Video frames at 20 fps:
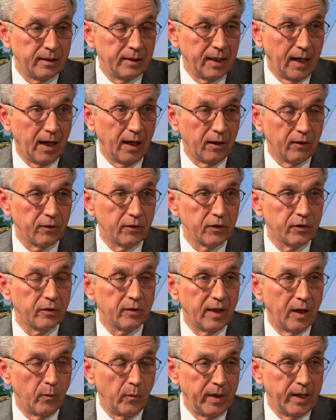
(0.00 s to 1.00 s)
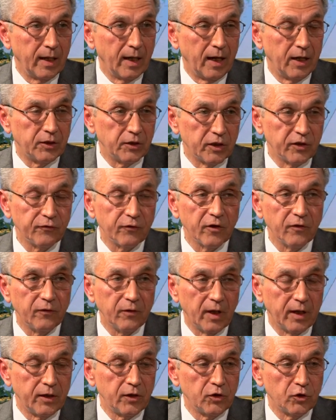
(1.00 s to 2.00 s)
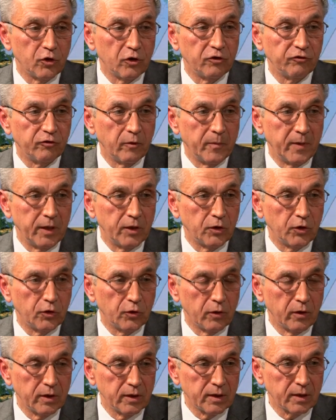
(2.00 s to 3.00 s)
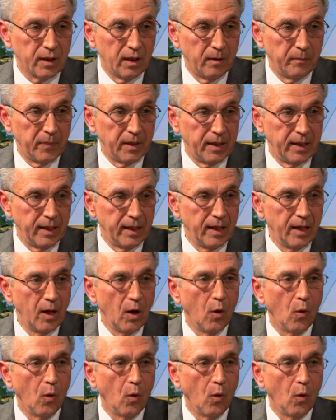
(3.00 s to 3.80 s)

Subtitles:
that we got just for flood insurance from the insurance company